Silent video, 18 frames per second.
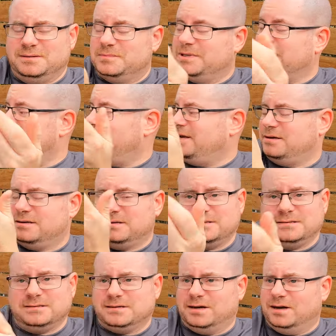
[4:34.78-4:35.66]
But hey,
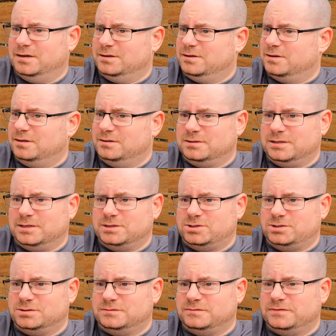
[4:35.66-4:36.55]
uncolored,
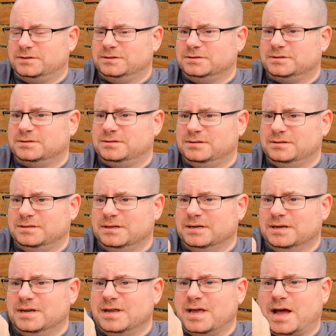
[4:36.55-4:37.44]
unchill filtered.
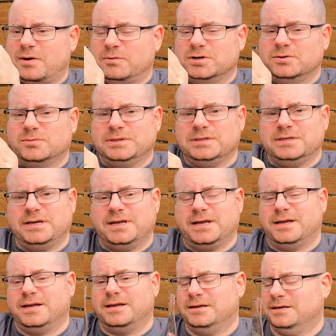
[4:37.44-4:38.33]
I wonder what
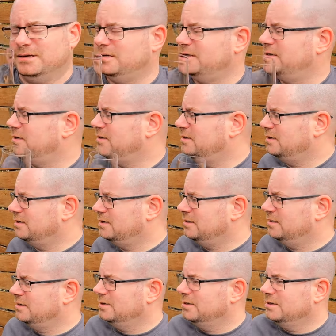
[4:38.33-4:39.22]
the
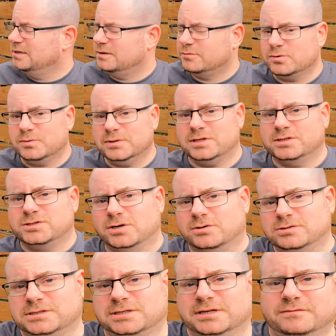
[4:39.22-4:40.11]

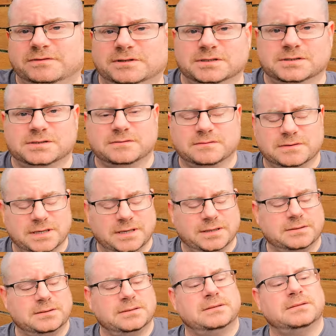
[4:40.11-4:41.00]
toast level is of
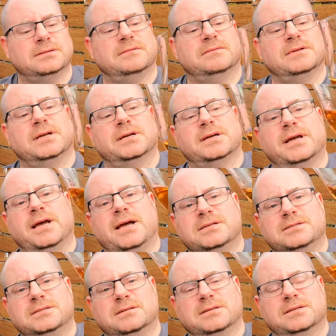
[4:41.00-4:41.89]
that
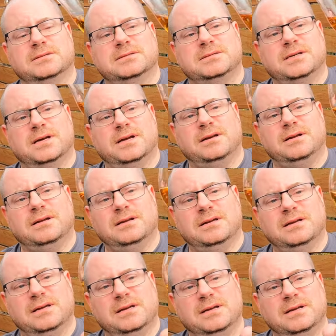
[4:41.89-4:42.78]
cask on the inside.
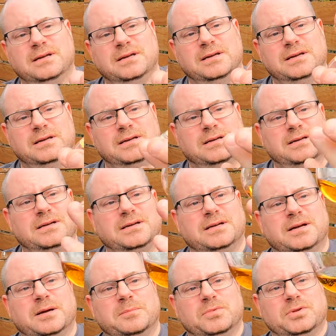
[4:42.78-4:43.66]

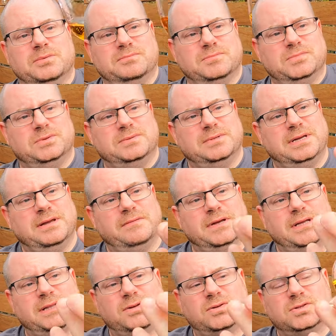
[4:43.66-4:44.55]
I'm
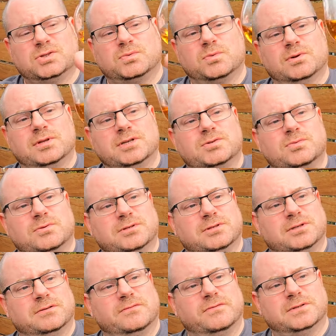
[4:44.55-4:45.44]
giving it the old swirly swirl
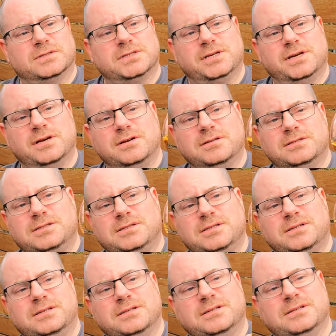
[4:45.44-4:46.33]
to look for tears.